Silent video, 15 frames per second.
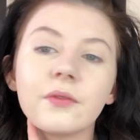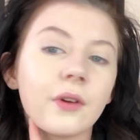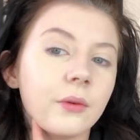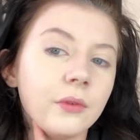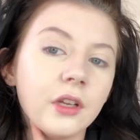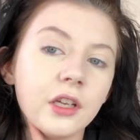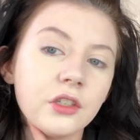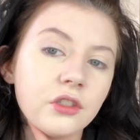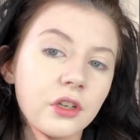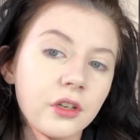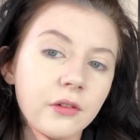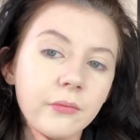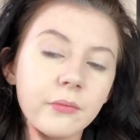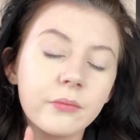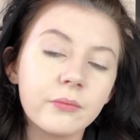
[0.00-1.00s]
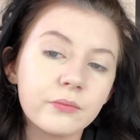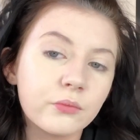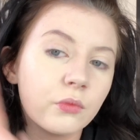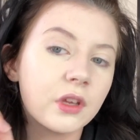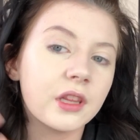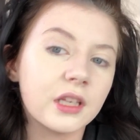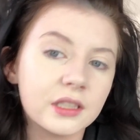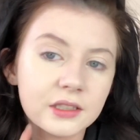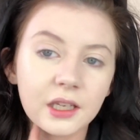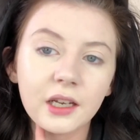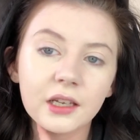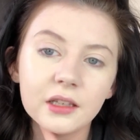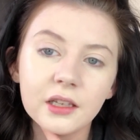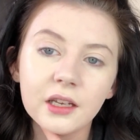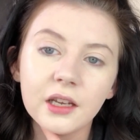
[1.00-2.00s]
foundation with a
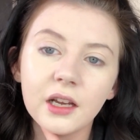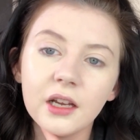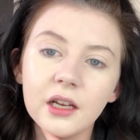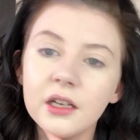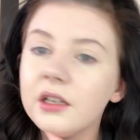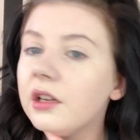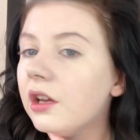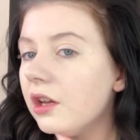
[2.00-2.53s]
second layer.